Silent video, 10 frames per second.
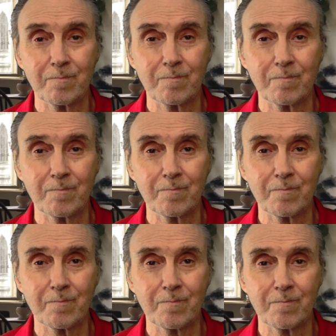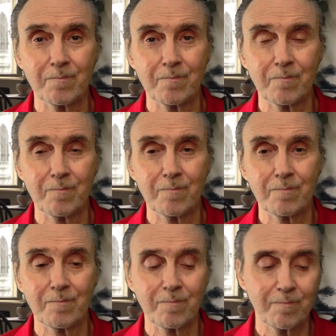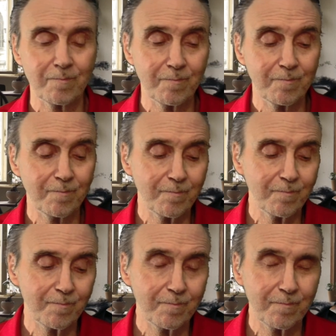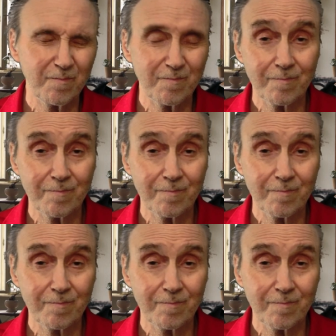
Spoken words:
(silent)